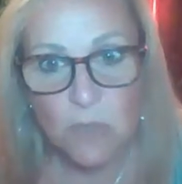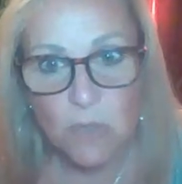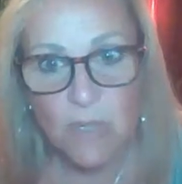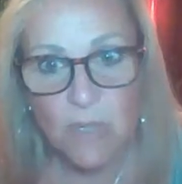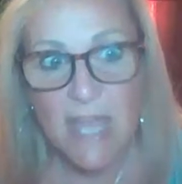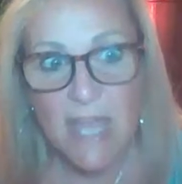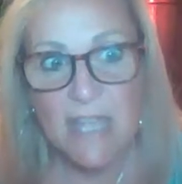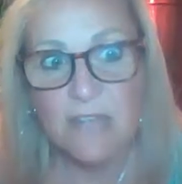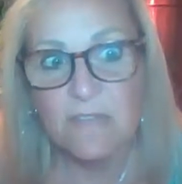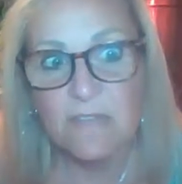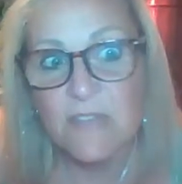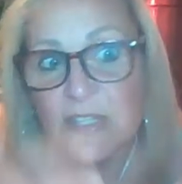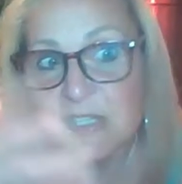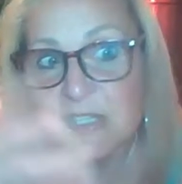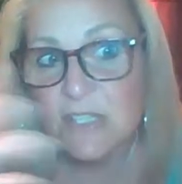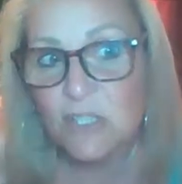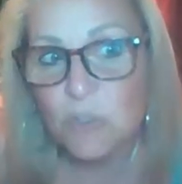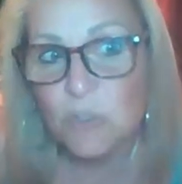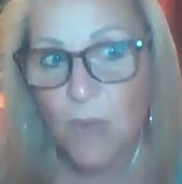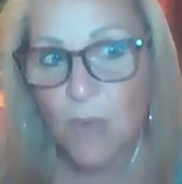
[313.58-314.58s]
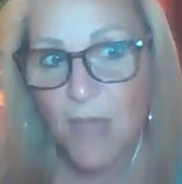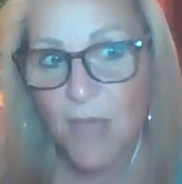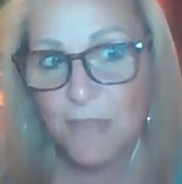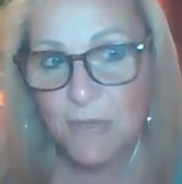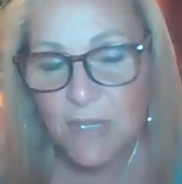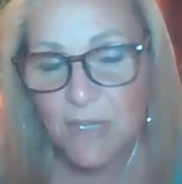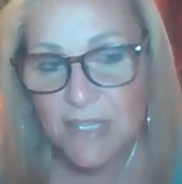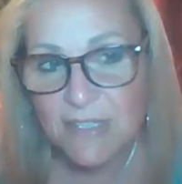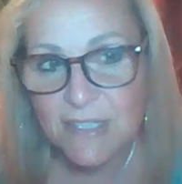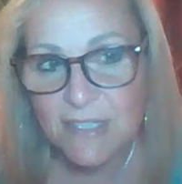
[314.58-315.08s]
is, okay, if this is the
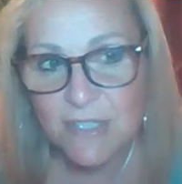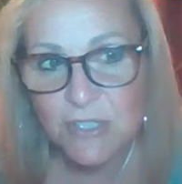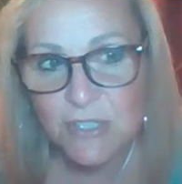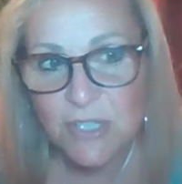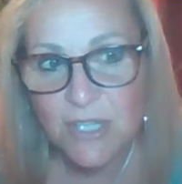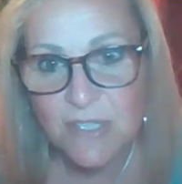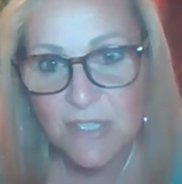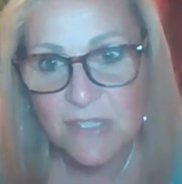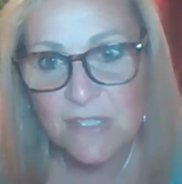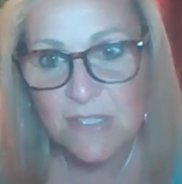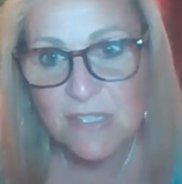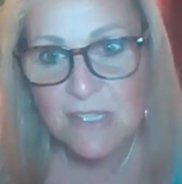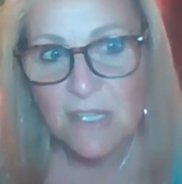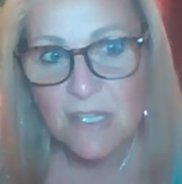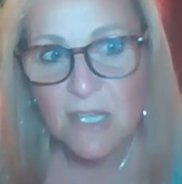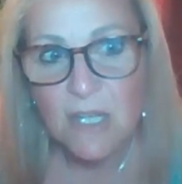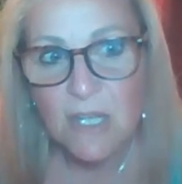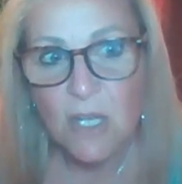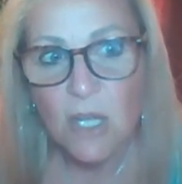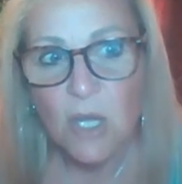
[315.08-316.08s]
weather conditions,